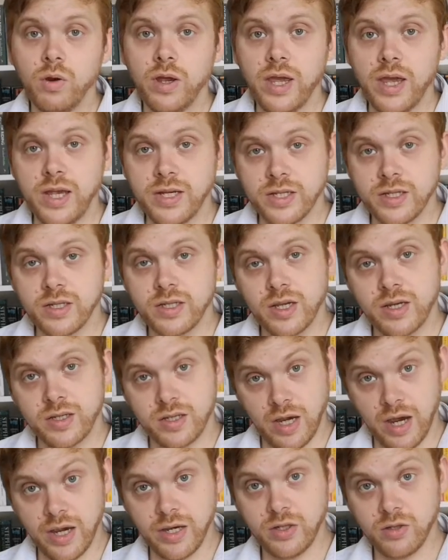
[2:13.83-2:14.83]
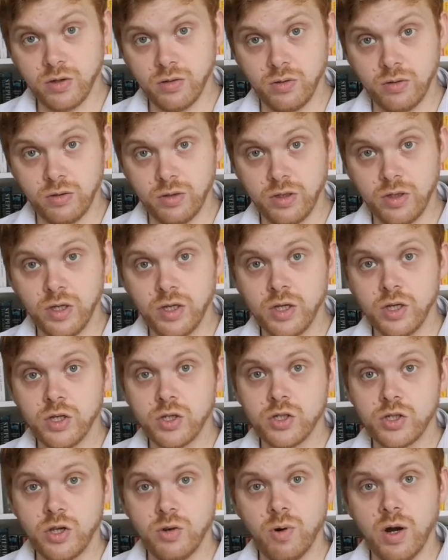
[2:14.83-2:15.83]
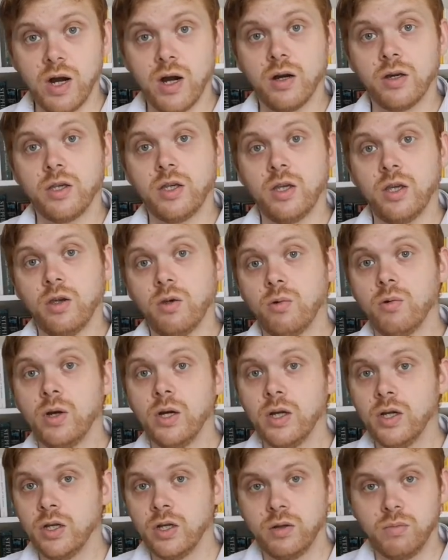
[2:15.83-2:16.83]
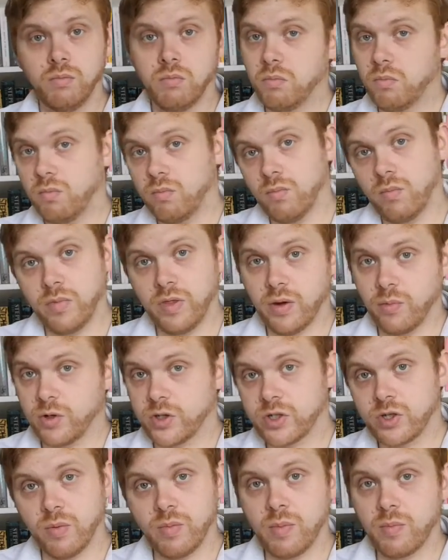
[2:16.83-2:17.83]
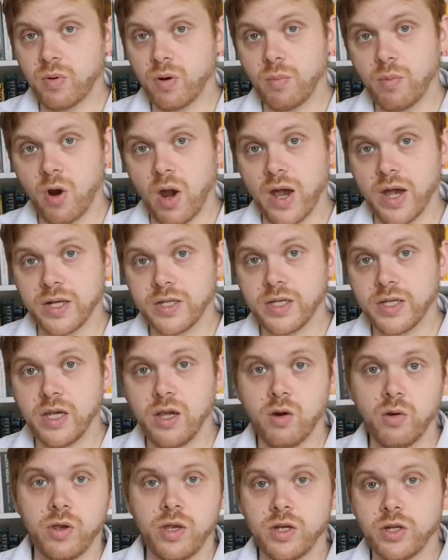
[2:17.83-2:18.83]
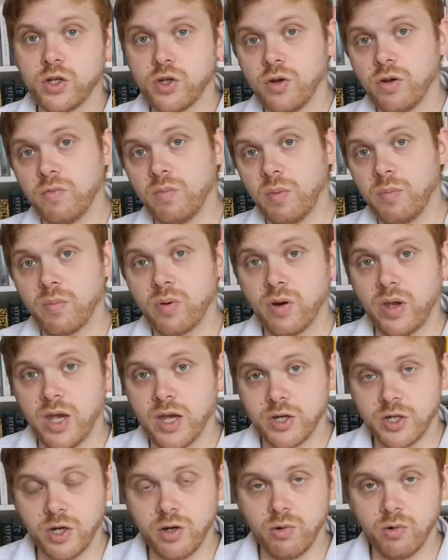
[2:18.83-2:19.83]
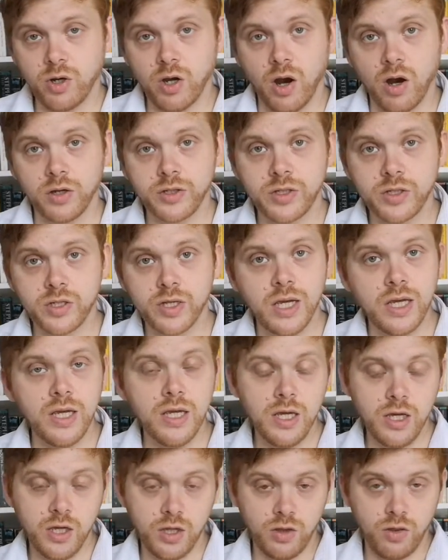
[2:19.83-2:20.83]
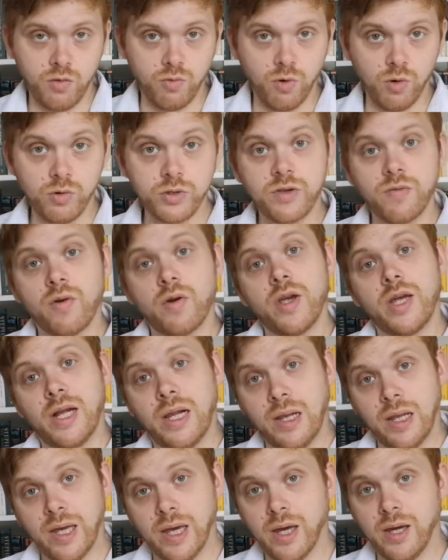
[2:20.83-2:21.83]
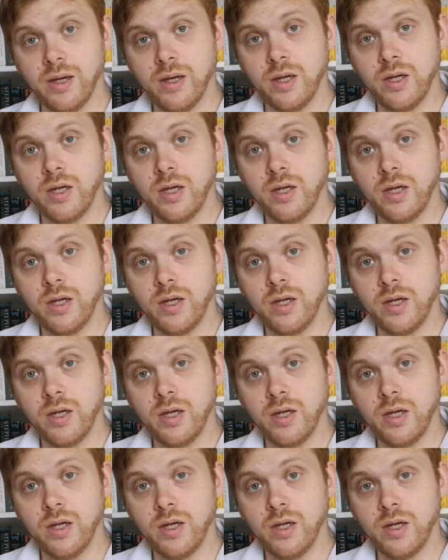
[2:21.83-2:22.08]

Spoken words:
isn't entitled to argue there was some impropriety or it should have been pre-issue costs. The rules are very clear.